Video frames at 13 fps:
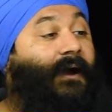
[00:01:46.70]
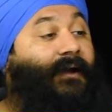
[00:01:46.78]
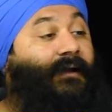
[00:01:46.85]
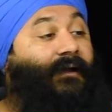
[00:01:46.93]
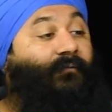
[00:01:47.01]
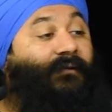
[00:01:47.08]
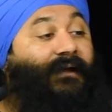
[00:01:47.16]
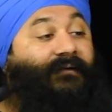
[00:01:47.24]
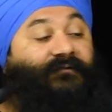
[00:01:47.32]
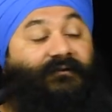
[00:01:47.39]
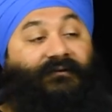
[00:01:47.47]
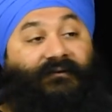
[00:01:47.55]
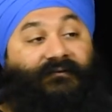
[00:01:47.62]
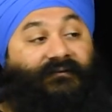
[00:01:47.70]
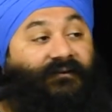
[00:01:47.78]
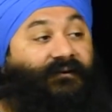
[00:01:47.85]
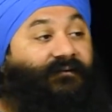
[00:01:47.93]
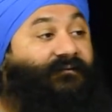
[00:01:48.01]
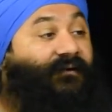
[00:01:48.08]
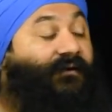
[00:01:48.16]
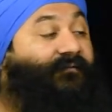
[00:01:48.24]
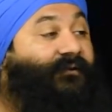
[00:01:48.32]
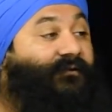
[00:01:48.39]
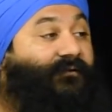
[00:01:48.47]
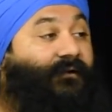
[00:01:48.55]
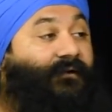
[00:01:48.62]
It will actually desync itself.
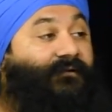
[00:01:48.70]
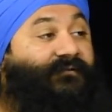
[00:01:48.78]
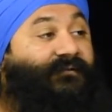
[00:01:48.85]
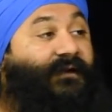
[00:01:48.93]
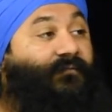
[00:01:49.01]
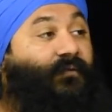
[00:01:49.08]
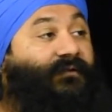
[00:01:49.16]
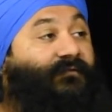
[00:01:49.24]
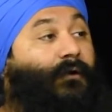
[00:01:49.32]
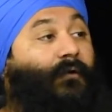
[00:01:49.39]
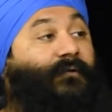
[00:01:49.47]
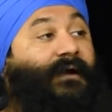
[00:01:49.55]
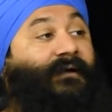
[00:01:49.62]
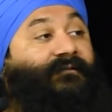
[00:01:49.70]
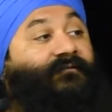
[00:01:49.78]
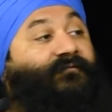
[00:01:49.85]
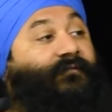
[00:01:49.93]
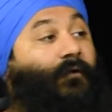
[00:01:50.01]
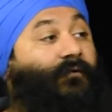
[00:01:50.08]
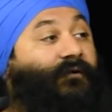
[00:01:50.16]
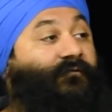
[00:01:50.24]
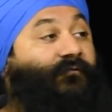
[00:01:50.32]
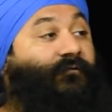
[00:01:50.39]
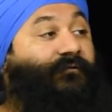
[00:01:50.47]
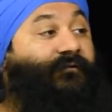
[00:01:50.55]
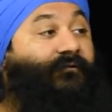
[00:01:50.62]
It'll send what's known as flow
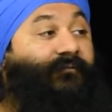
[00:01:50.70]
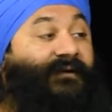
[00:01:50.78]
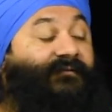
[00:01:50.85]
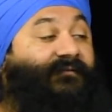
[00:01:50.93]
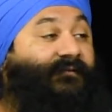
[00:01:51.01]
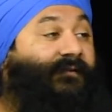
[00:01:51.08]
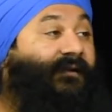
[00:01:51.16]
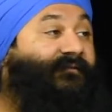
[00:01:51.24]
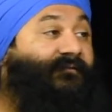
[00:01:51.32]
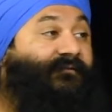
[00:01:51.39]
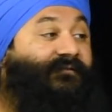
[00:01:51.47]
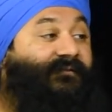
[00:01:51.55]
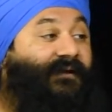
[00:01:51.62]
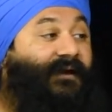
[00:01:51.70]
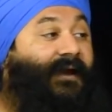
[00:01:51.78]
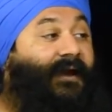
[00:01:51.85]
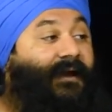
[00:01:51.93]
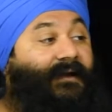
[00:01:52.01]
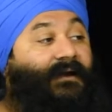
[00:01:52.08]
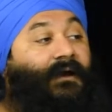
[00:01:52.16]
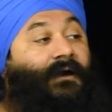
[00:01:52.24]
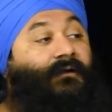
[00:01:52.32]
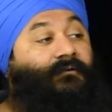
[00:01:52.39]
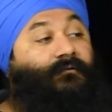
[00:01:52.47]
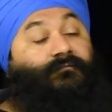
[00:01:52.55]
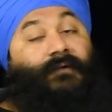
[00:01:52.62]
control to the rest of the cluster. It'll say, hey,
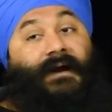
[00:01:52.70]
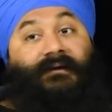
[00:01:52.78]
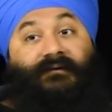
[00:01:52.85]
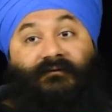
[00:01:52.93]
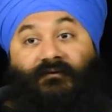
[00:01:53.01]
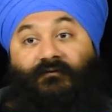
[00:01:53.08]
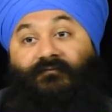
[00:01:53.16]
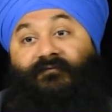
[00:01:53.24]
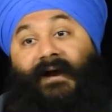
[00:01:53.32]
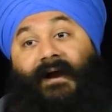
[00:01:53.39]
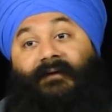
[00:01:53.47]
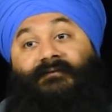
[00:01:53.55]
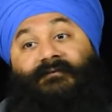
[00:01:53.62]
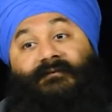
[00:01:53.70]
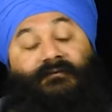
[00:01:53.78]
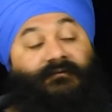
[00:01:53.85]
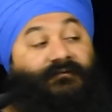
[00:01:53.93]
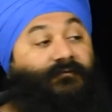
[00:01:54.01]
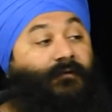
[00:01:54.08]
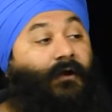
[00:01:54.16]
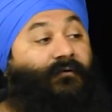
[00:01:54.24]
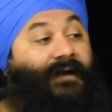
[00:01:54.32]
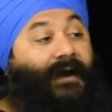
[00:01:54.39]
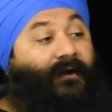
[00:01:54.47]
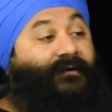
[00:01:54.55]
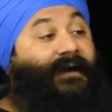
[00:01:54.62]
you're writing too fast. Slow
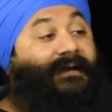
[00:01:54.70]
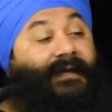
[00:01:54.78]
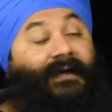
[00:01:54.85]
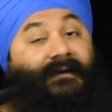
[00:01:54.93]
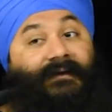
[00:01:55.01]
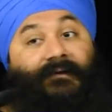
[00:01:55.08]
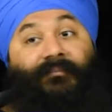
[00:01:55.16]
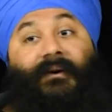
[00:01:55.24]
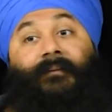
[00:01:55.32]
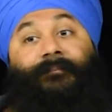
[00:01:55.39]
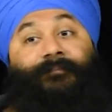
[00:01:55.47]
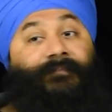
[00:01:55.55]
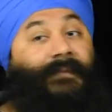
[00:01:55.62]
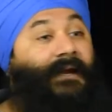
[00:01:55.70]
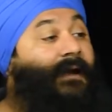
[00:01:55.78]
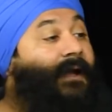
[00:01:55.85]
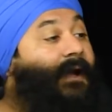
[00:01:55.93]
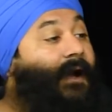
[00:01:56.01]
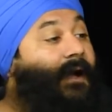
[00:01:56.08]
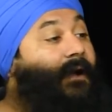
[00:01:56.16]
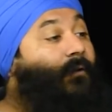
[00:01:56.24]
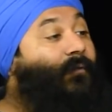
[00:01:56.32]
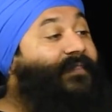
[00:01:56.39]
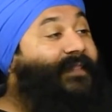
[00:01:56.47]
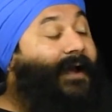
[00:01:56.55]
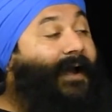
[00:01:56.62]
down. I can't keep up.
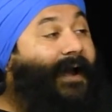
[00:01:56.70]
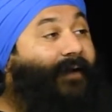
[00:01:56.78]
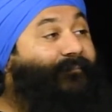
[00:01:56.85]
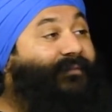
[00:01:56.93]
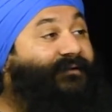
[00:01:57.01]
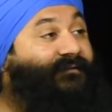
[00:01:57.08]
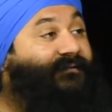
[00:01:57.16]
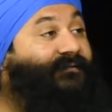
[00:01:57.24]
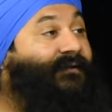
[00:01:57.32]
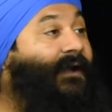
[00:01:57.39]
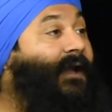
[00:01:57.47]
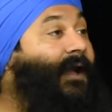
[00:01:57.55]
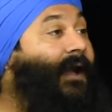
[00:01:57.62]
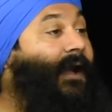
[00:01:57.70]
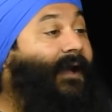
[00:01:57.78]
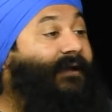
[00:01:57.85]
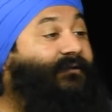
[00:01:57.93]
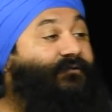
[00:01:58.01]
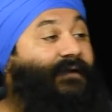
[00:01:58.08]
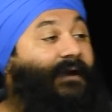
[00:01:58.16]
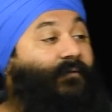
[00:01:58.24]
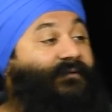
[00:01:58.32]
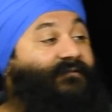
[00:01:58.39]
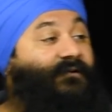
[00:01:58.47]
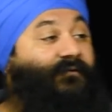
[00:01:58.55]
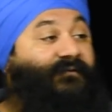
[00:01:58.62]
When that happens, you get
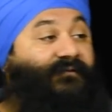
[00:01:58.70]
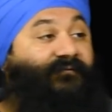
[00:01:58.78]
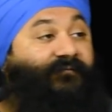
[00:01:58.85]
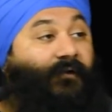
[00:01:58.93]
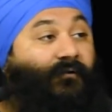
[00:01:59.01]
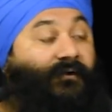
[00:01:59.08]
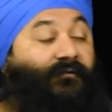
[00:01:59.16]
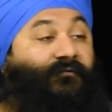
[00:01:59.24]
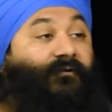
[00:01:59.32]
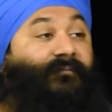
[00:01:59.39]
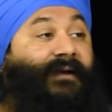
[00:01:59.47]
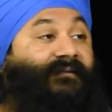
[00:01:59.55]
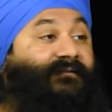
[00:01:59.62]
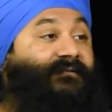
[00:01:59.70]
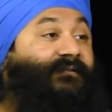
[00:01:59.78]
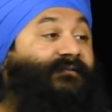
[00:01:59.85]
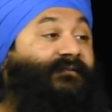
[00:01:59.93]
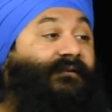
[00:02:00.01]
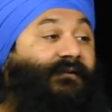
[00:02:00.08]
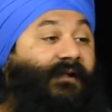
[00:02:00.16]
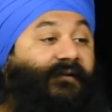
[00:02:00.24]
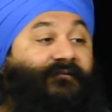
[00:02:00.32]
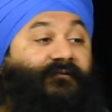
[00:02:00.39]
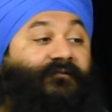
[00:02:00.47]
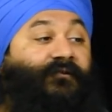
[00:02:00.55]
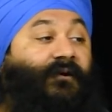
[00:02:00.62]
what's known as the flow control messages, and the
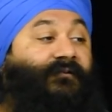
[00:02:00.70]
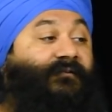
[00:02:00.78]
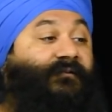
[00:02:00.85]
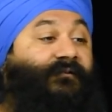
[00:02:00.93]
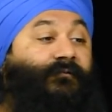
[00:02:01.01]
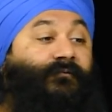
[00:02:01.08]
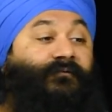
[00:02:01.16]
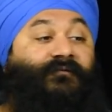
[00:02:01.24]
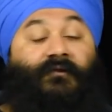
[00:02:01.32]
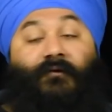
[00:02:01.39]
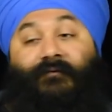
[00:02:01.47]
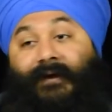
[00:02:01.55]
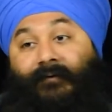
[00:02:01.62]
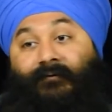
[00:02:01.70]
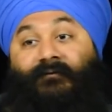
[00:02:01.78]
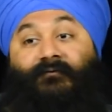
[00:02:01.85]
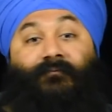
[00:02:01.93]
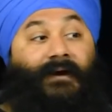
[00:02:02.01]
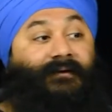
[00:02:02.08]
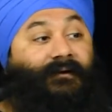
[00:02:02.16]
cluster starts to slow down its write